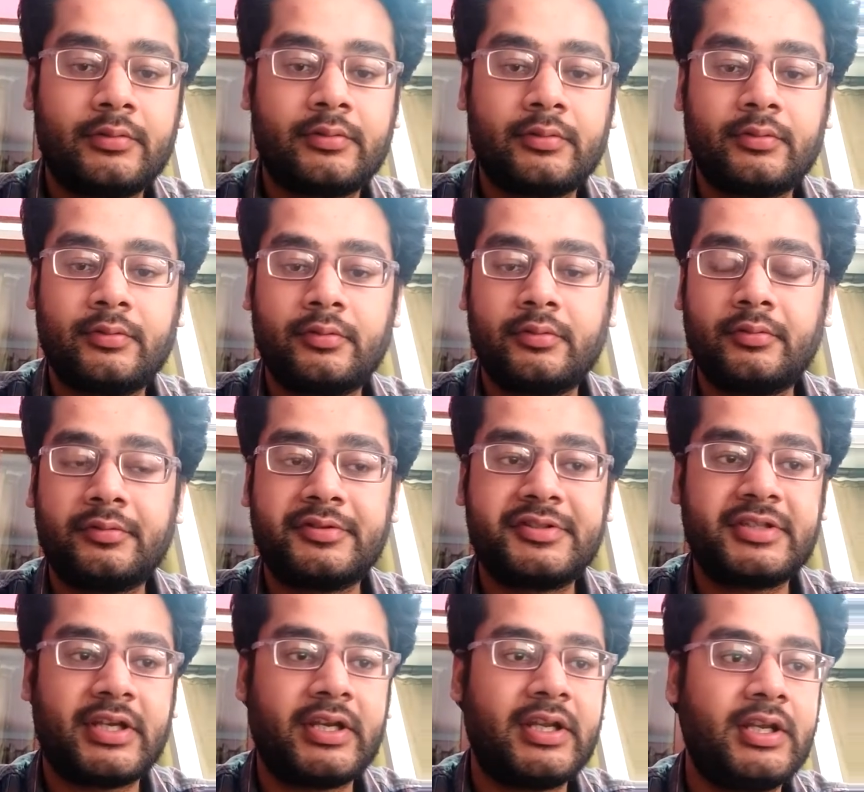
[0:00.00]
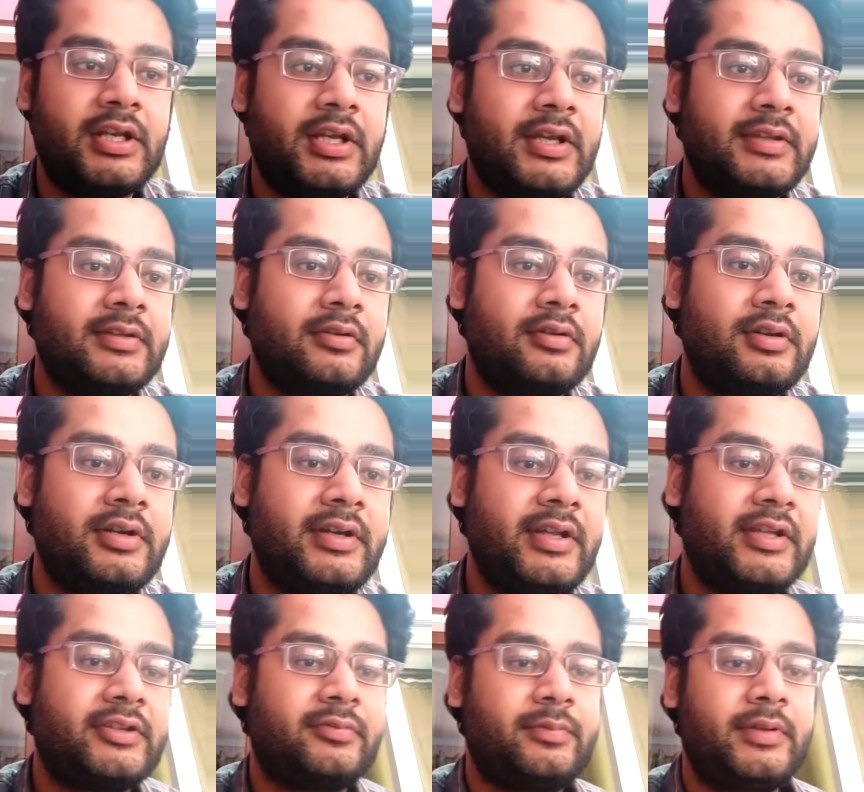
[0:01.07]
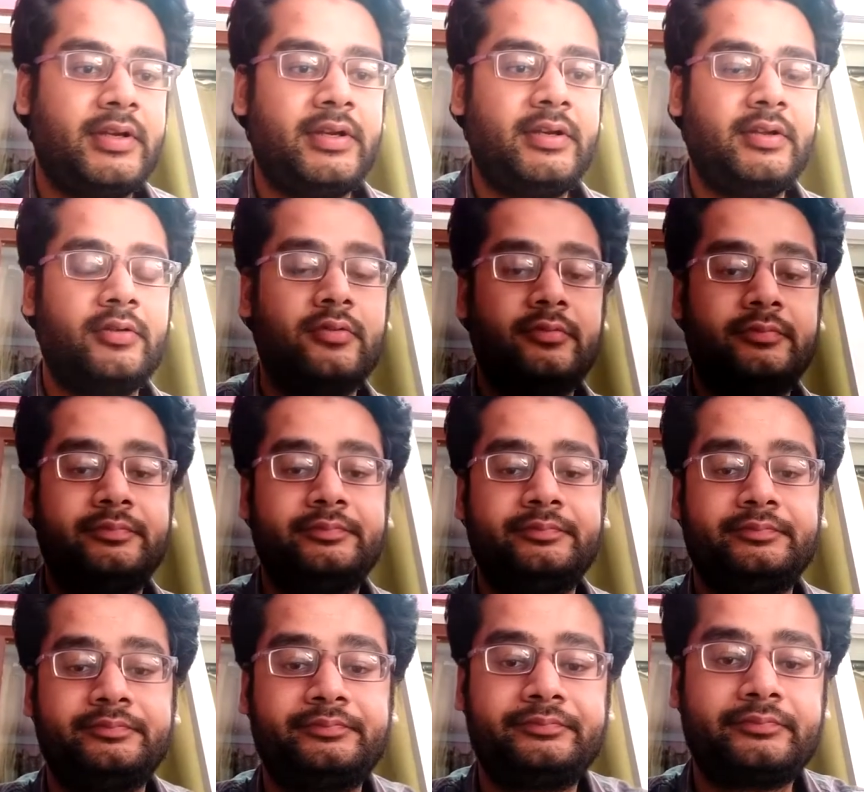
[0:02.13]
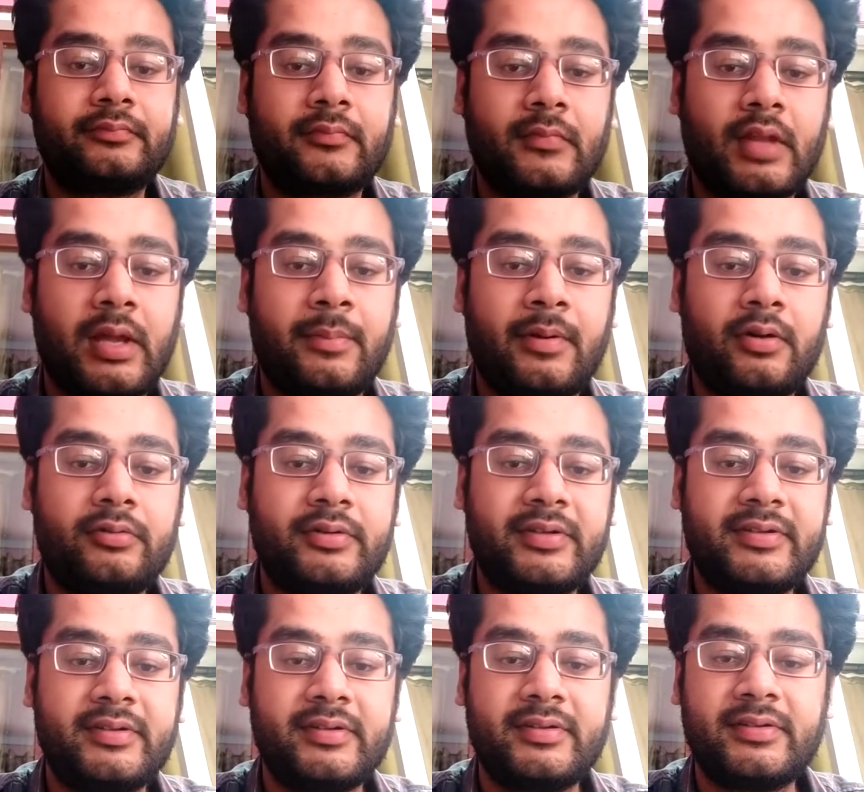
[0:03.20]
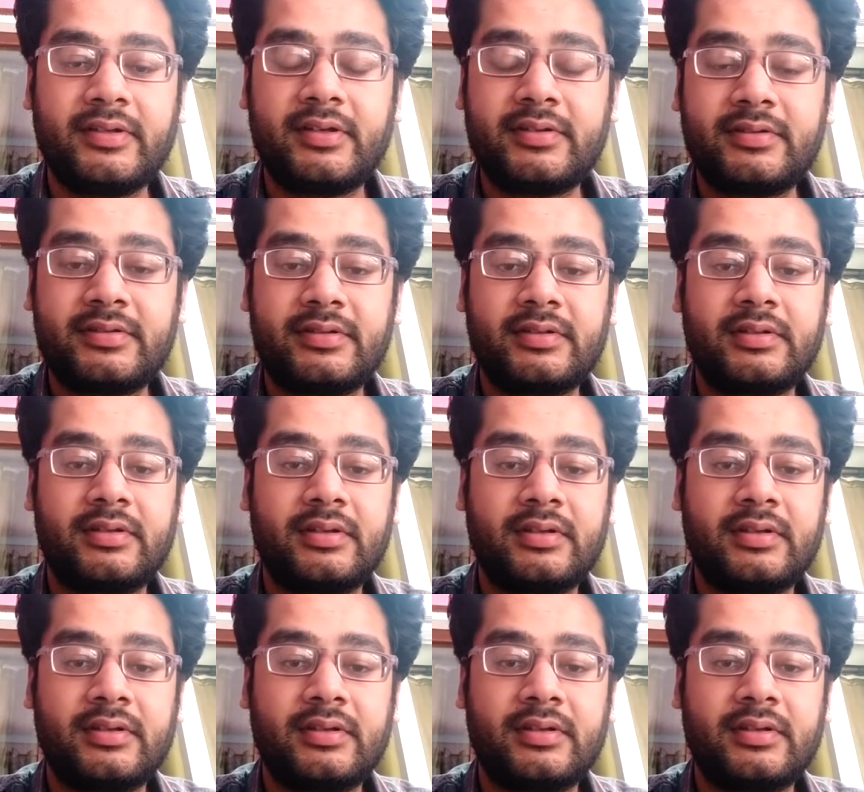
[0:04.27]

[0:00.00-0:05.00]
So Shanila has already explained you about this research